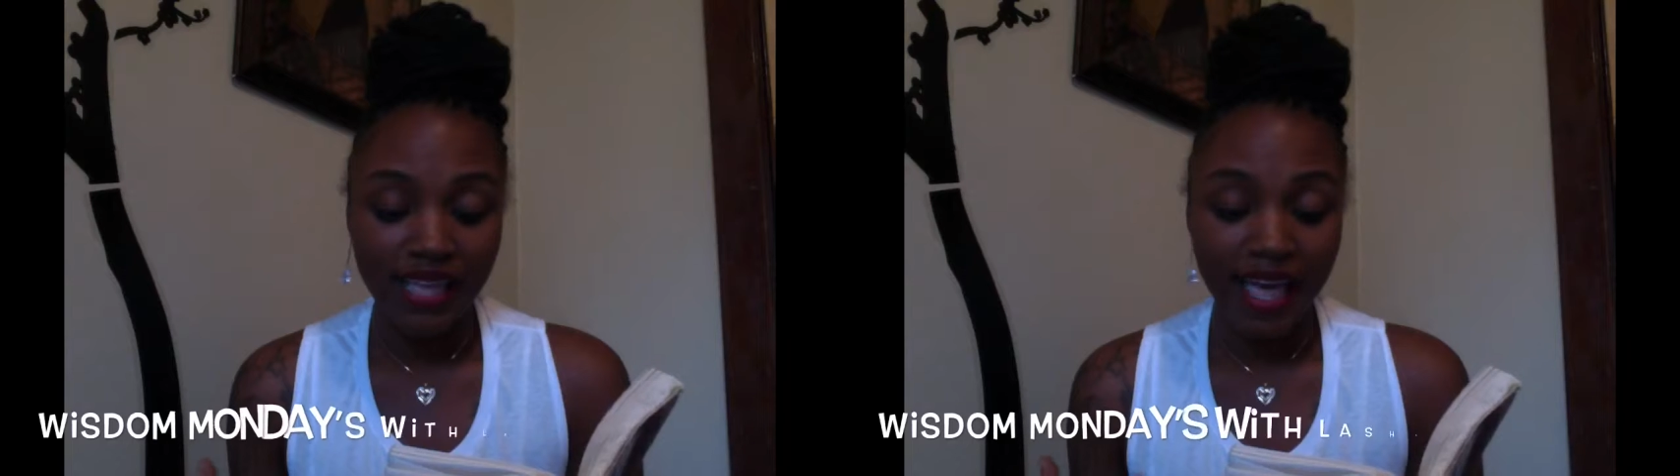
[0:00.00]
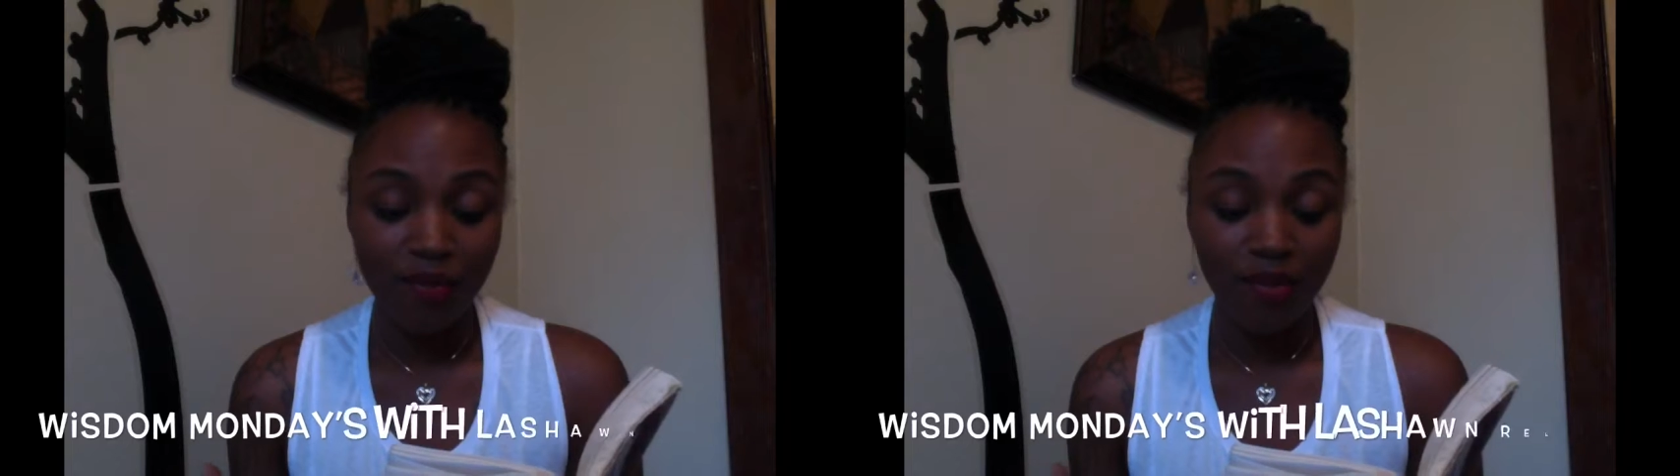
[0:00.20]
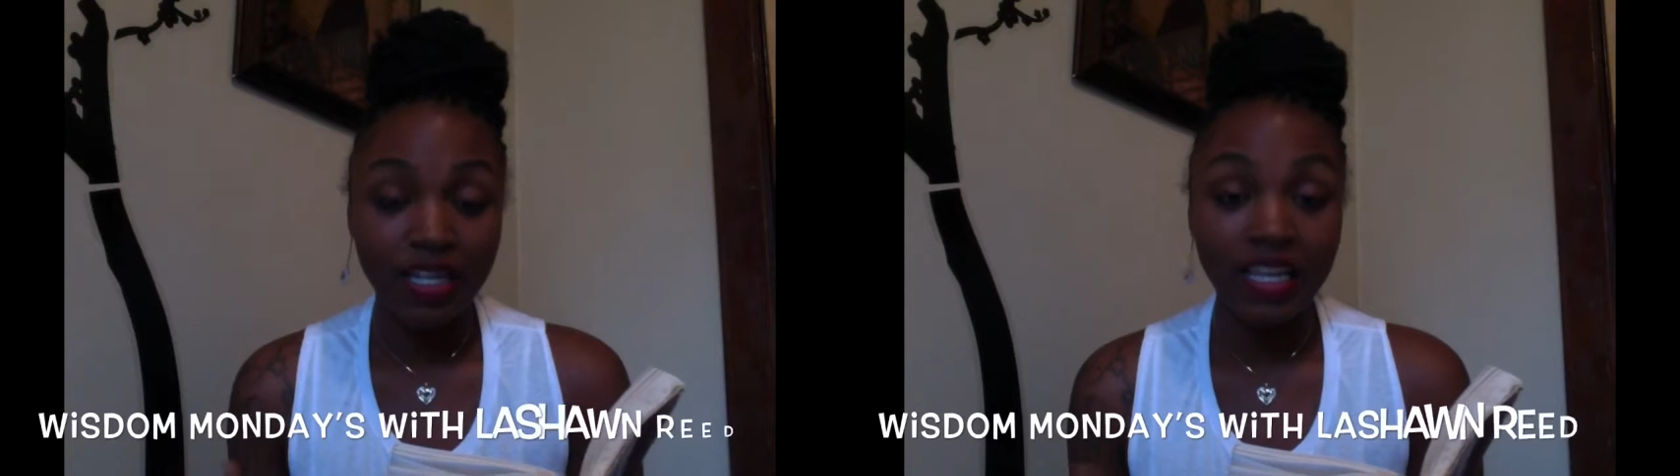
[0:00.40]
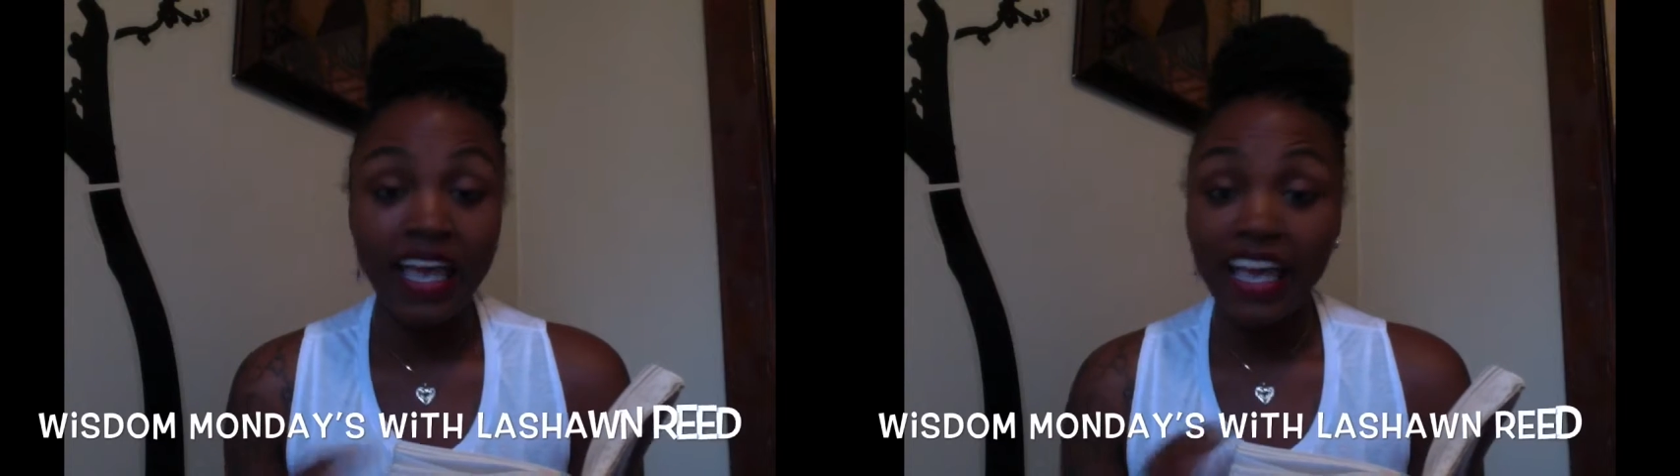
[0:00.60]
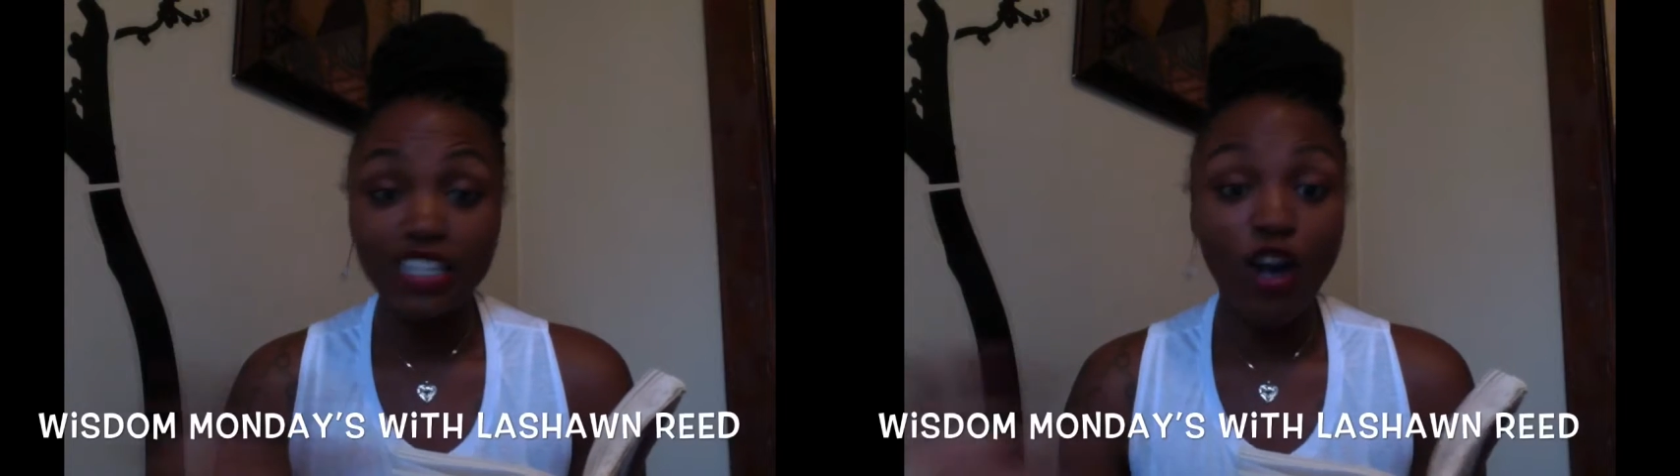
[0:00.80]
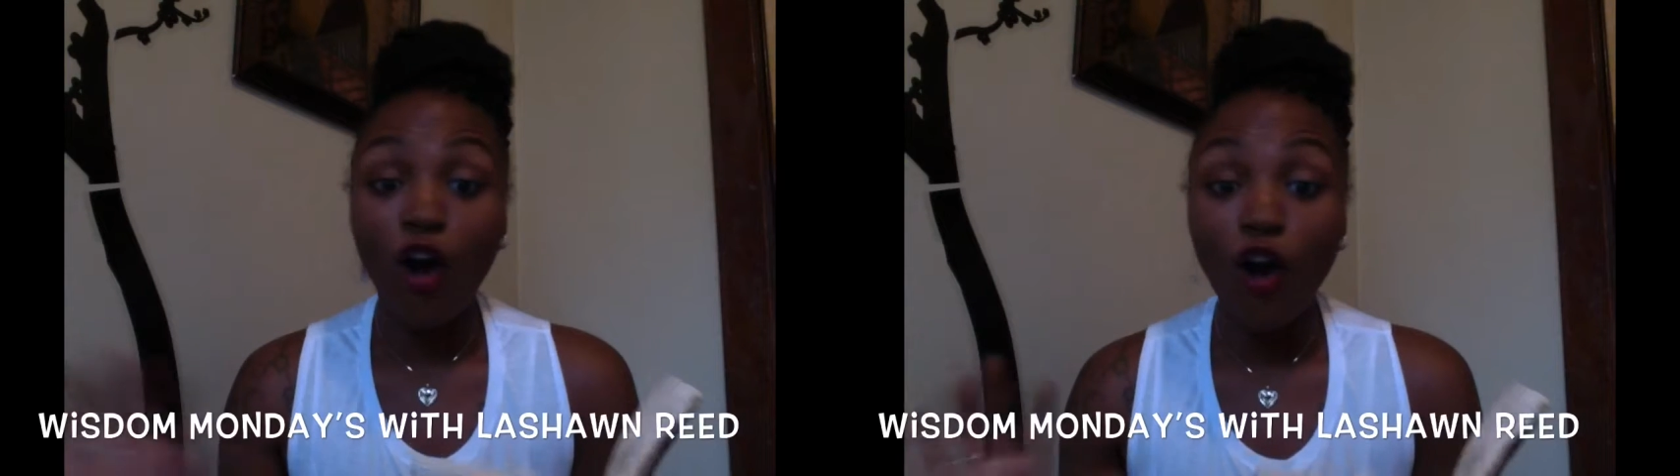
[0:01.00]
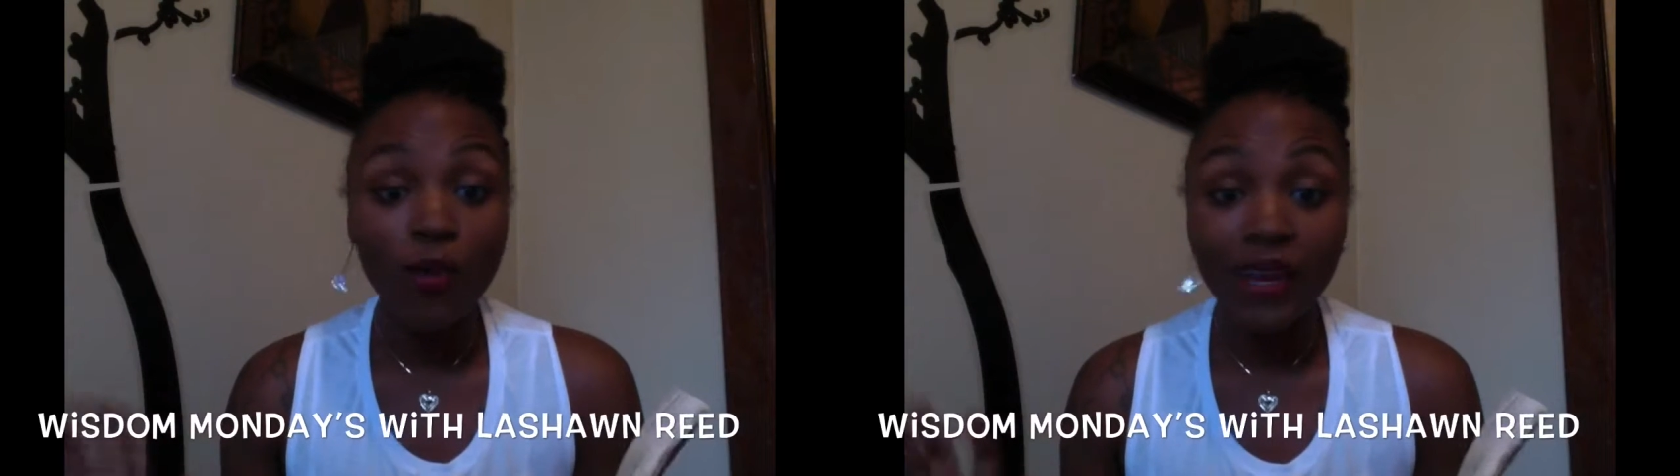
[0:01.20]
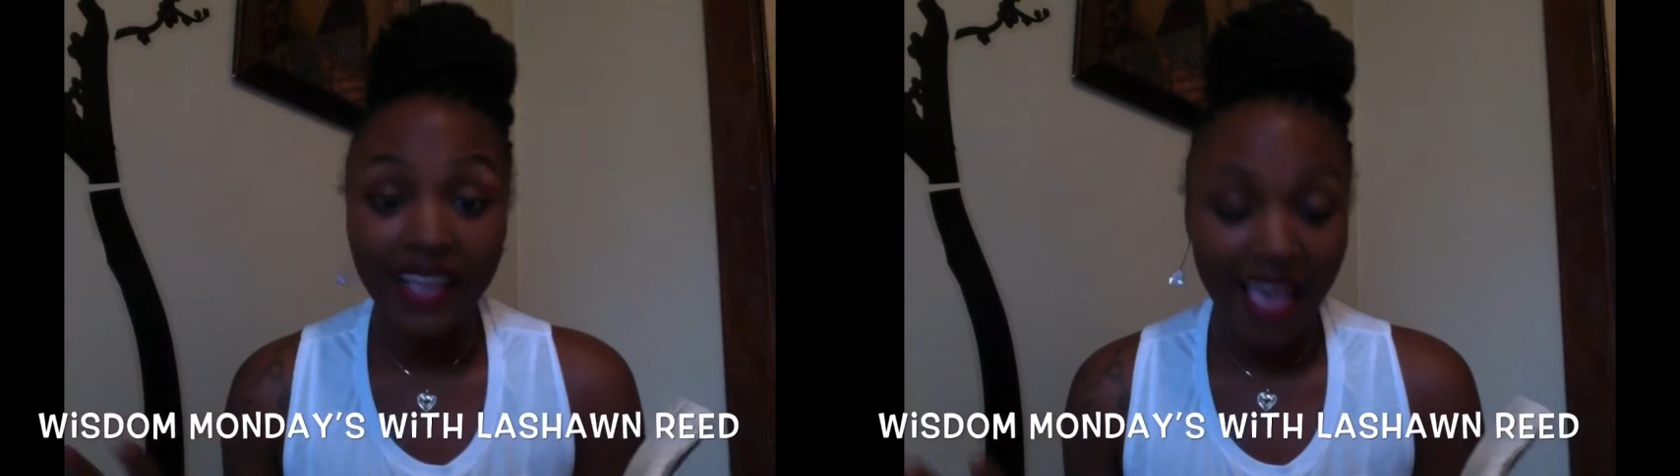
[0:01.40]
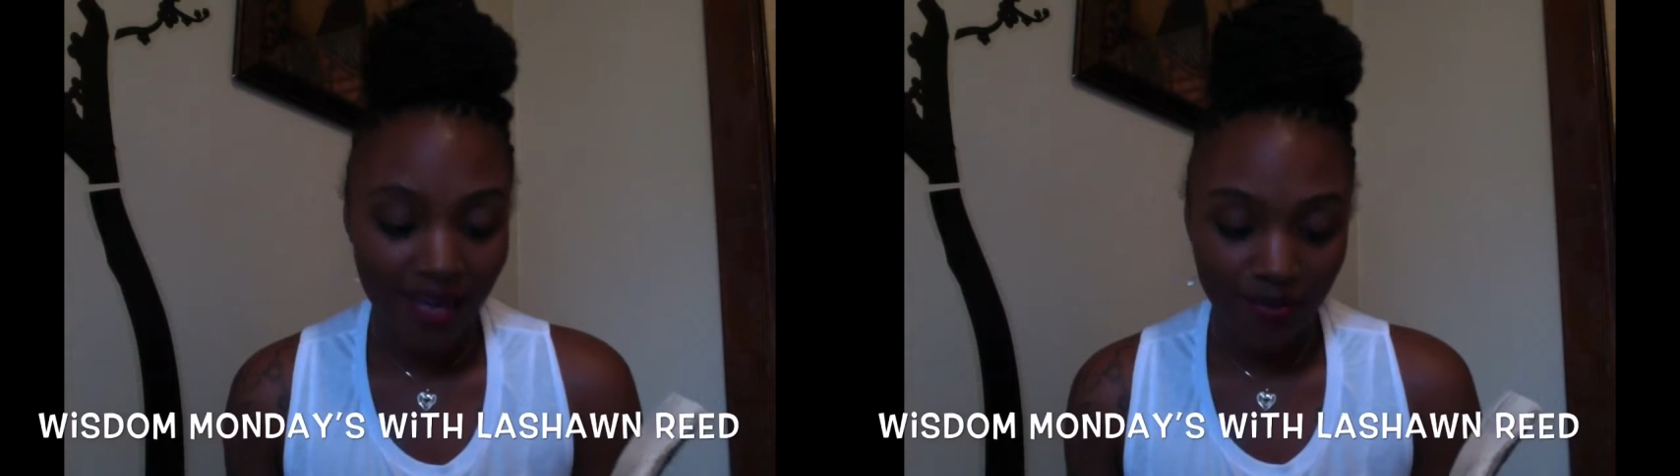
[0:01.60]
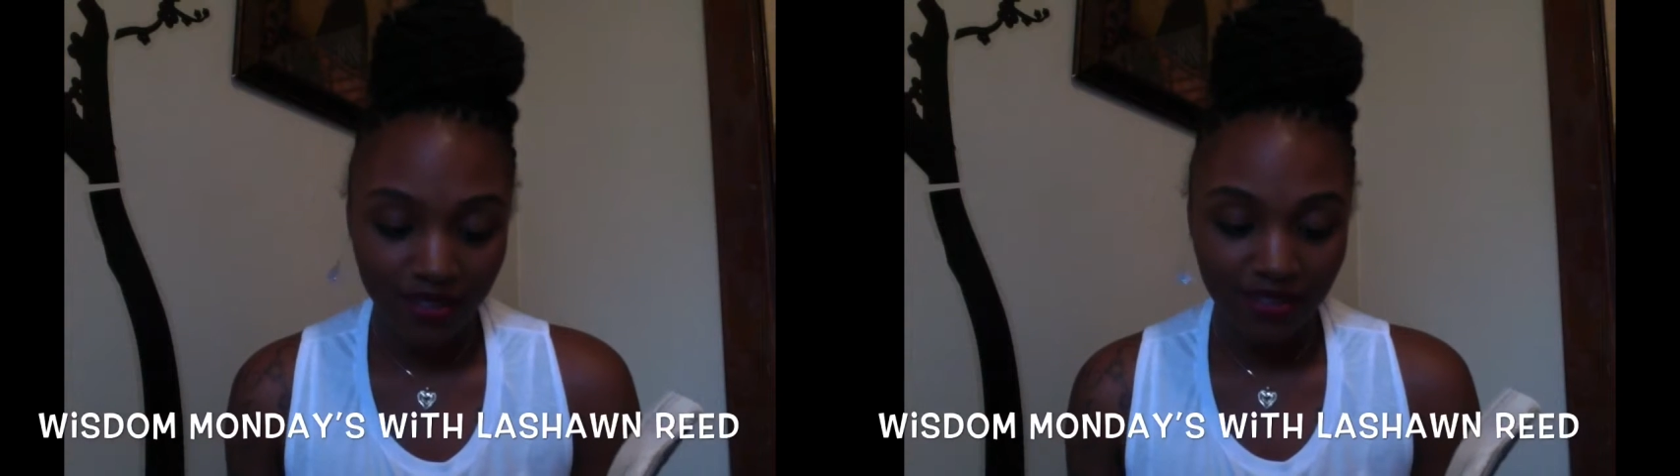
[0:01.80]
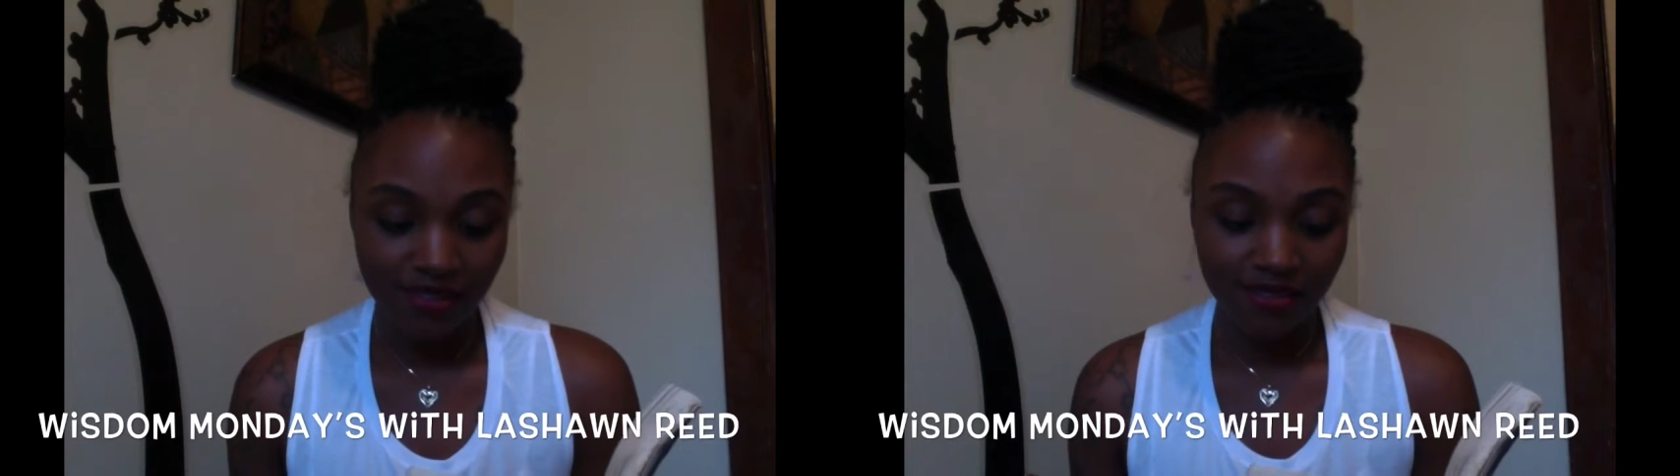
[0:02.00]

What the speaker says: happen has already happened.